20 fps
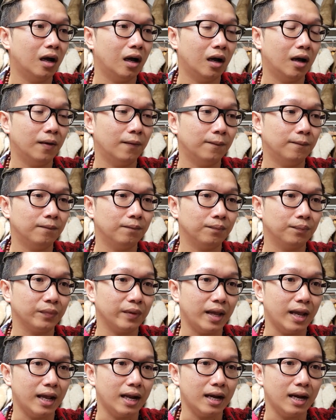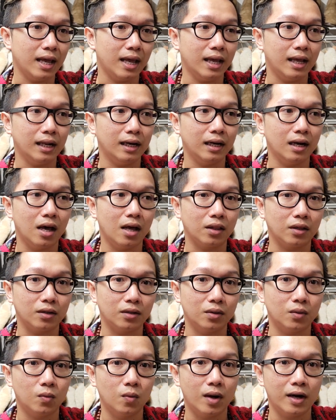And then
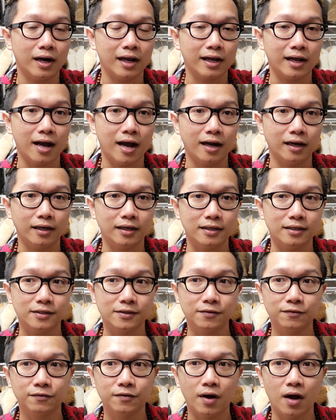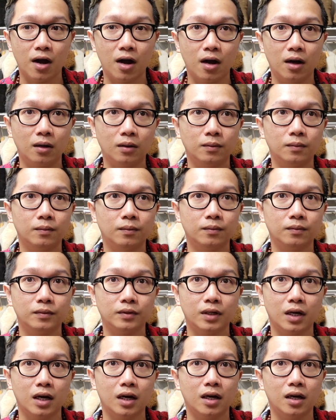another one I got is
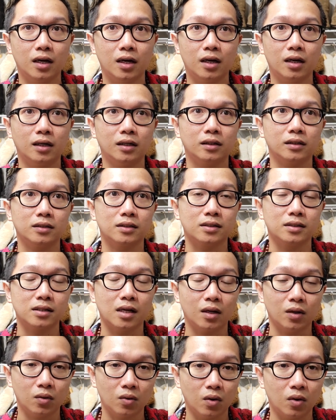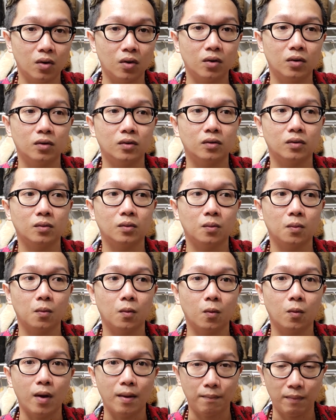from the Saint Laurent
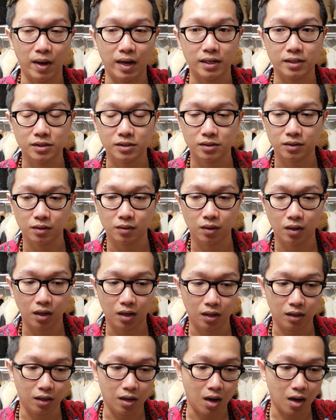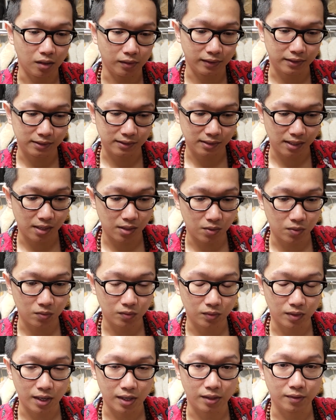webpage on the
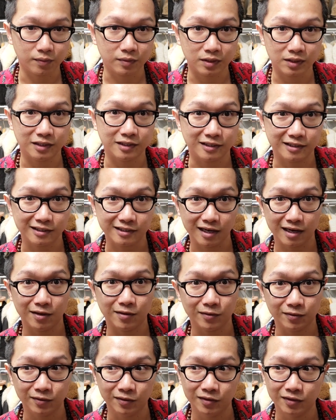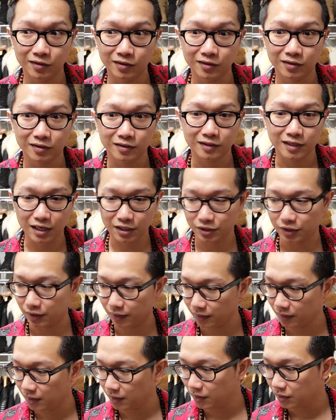sale end of season sale section.